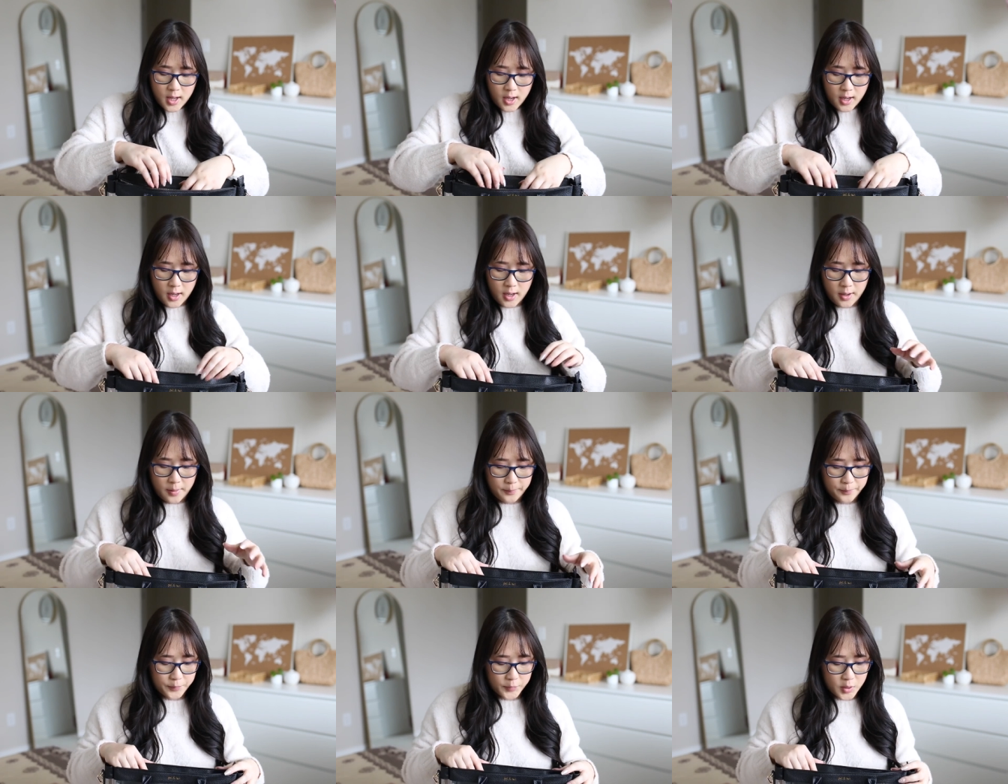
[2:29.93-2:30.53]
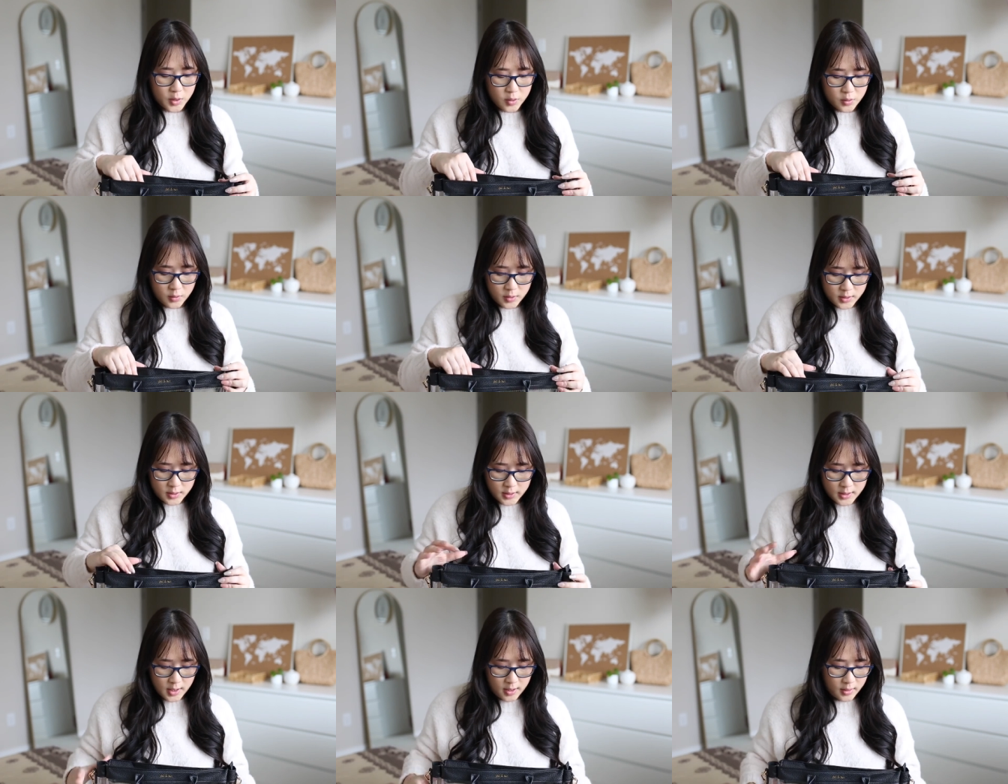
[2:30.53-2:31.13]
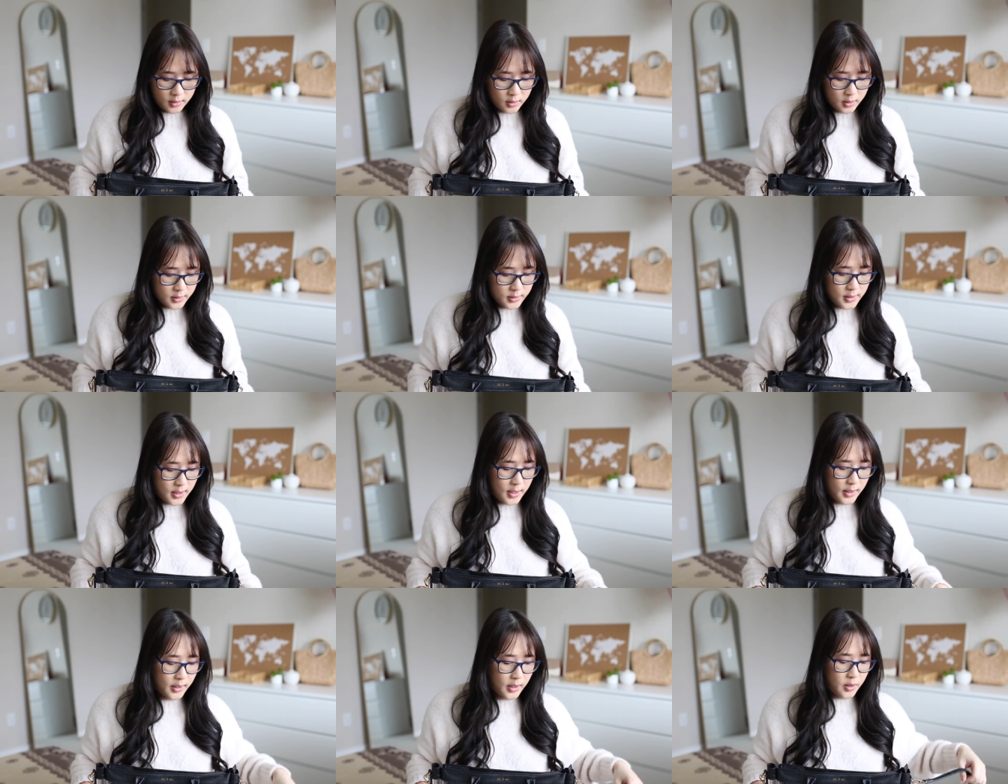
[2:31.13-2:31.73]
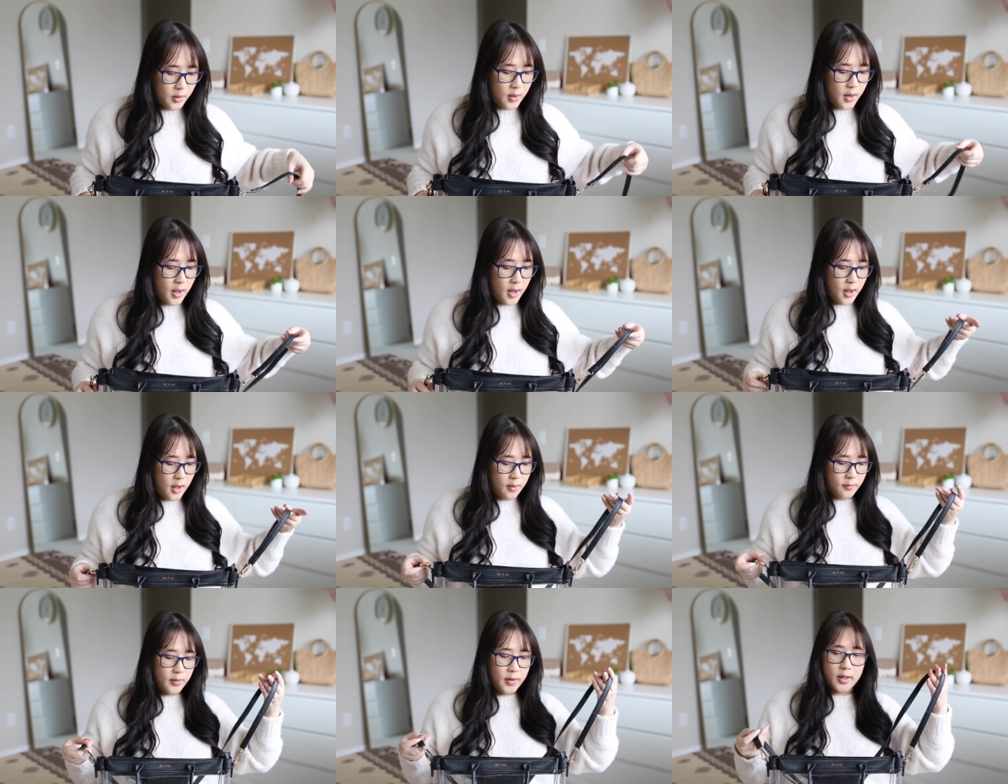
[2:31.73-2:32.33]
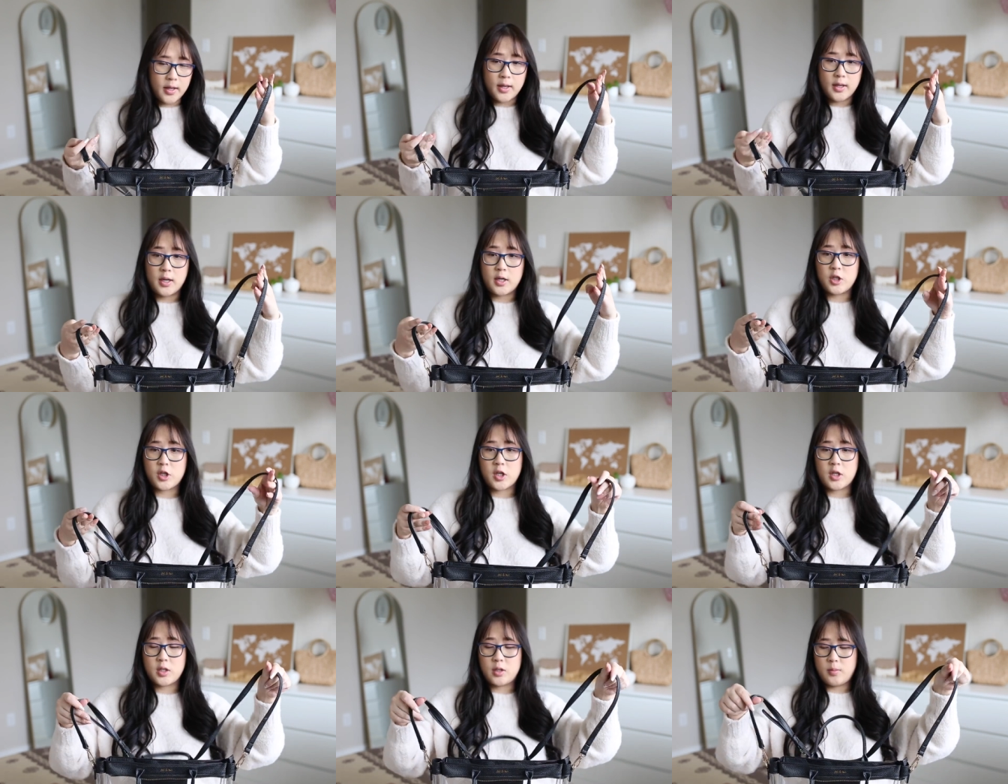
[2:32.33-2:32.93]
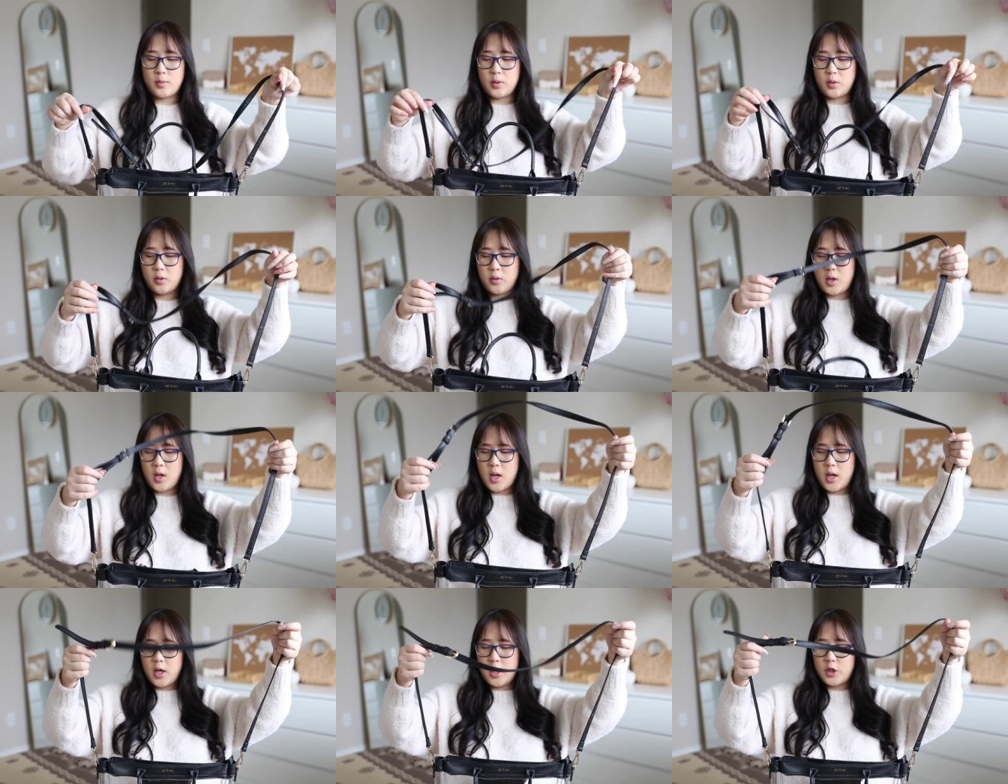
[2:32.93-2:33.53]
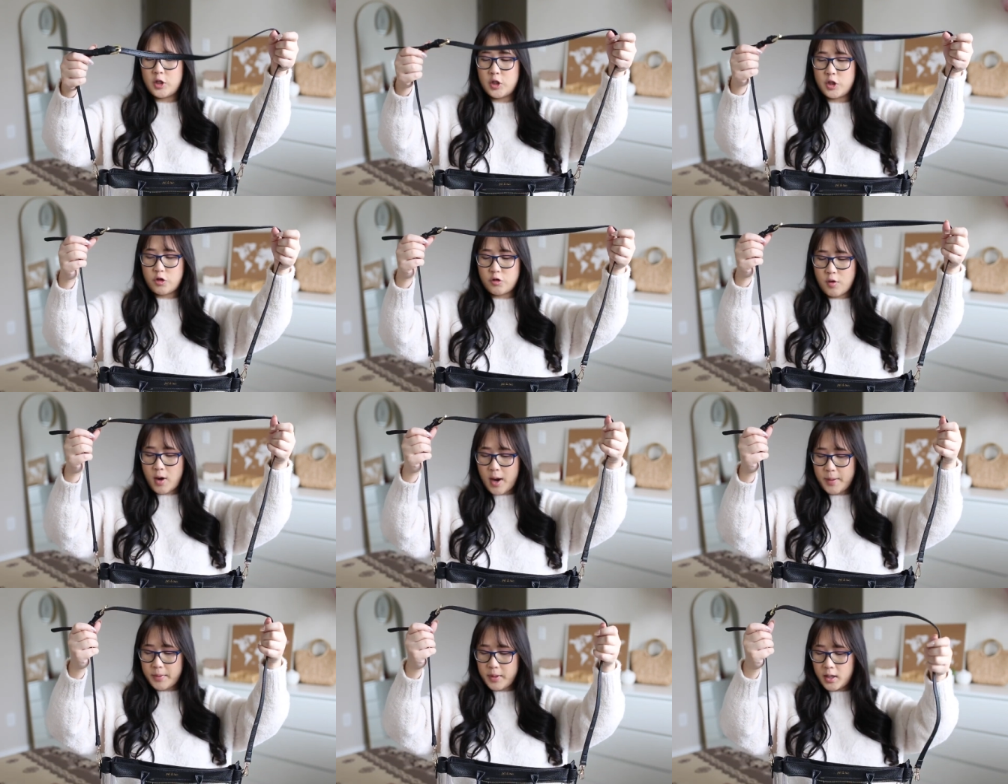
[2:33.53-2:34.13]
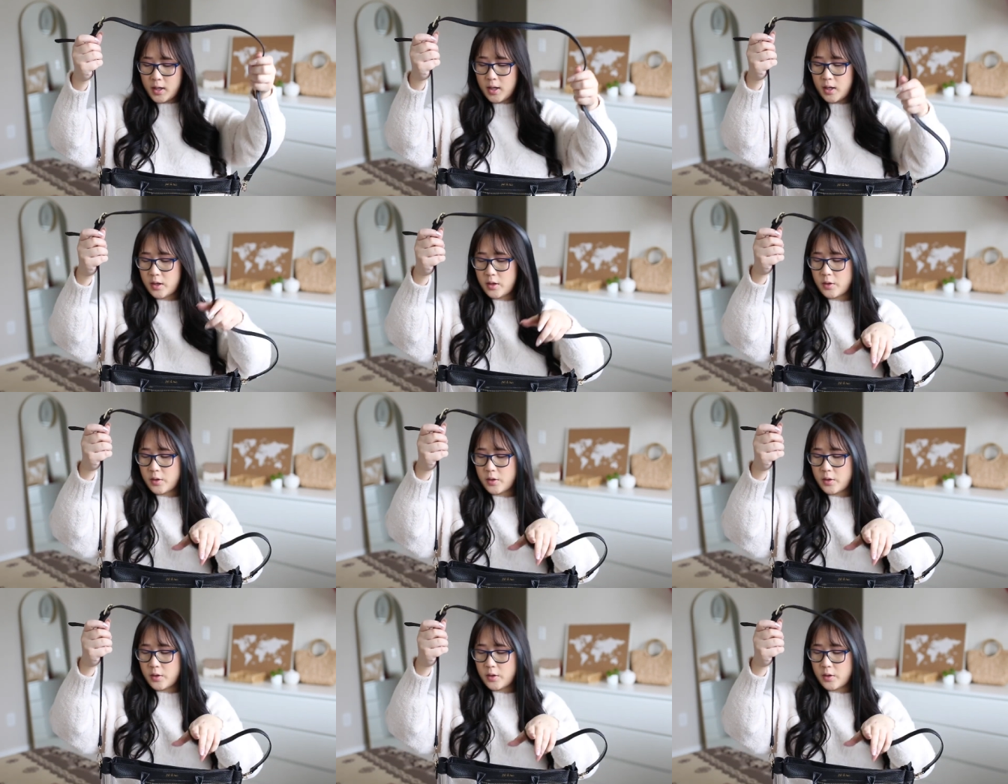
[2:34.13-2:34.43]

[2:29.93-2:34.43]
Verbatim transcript: Um, so this is how it looks like. You have an adjustable strap here.